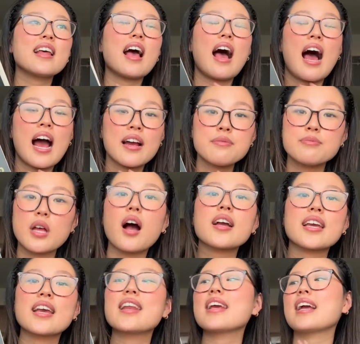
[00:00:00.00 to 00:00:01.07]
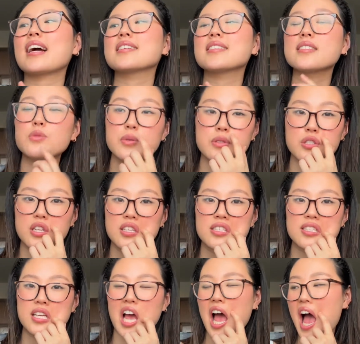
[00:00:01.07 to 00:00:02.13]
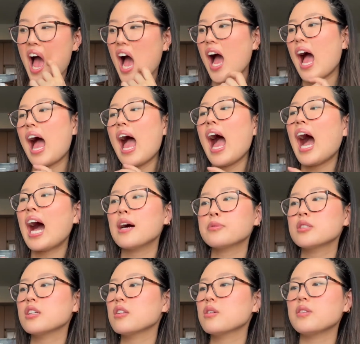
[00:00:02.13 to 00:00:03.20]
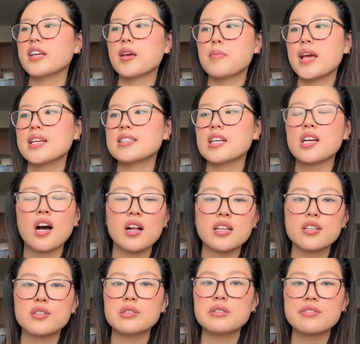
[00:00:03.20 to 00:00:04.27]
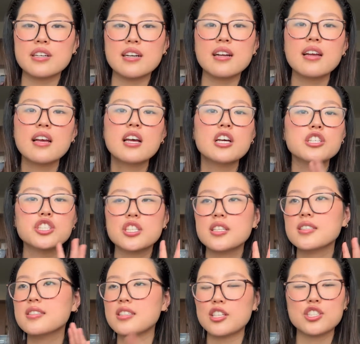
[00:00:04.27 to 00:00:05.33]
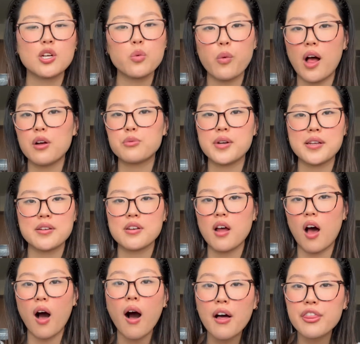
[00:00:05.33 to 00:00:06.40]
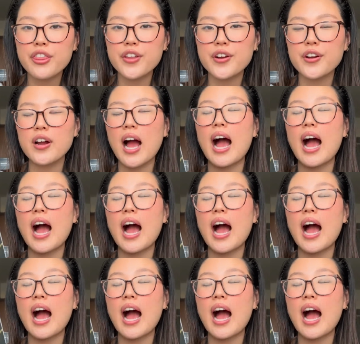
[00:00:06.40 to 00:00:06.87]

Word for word: I'm not kidding, guys. This was just absolutely amazing. Colleen Hoover, she is such a well-written author.